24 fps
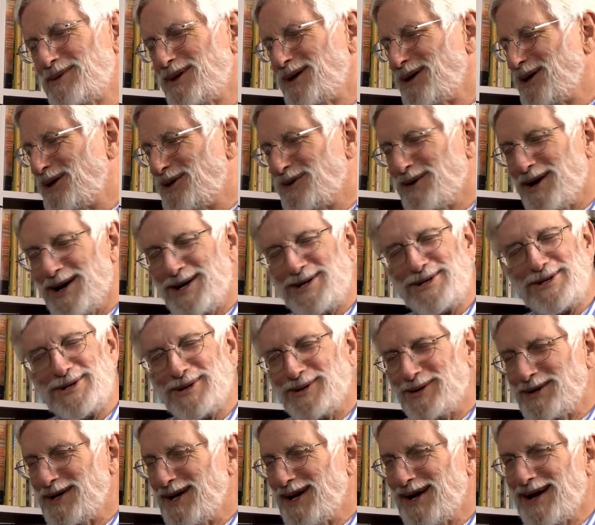been a great
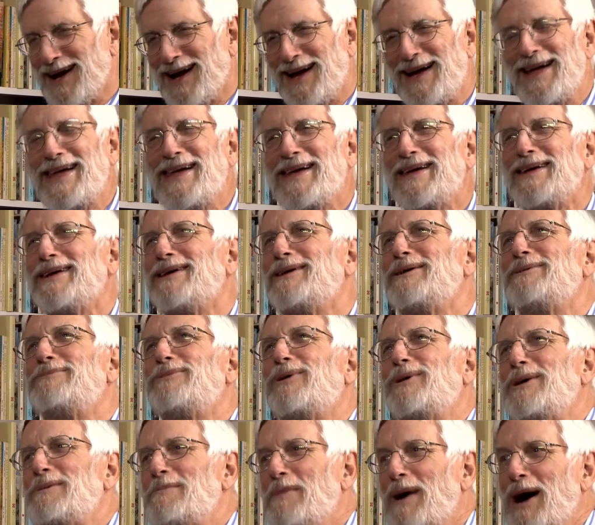joy, and I,
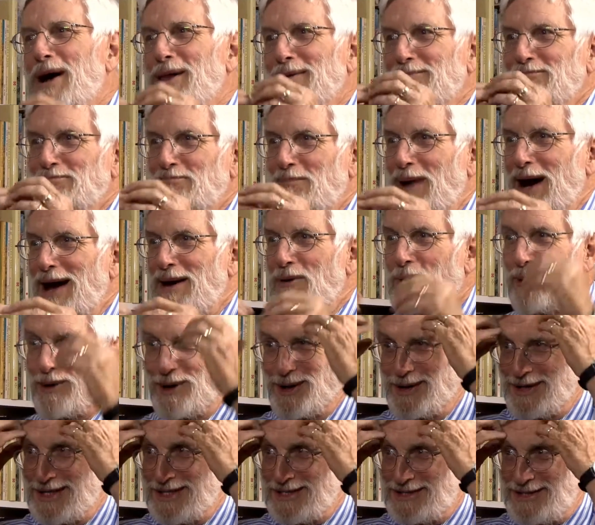boy, my my
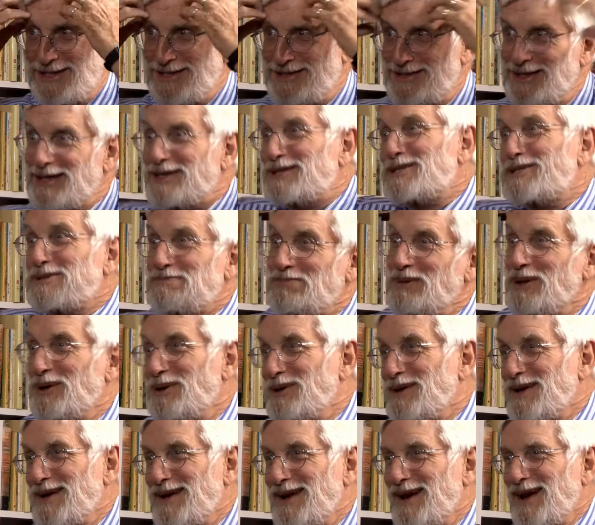world has just
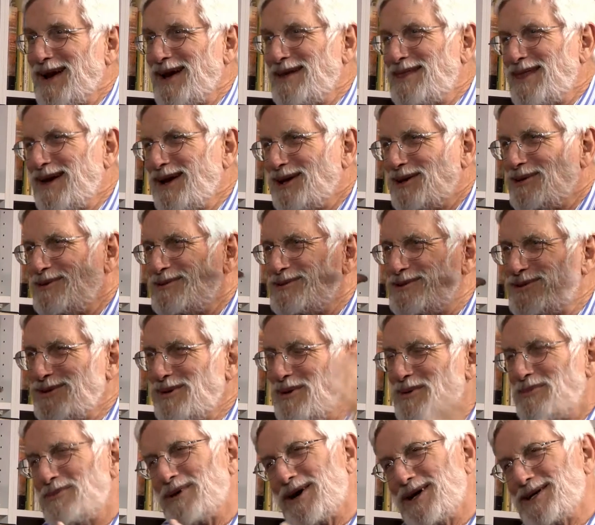exploded, and I thank you
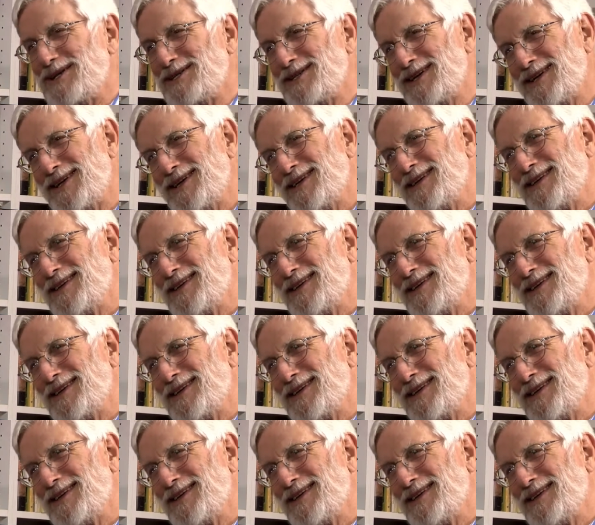so much.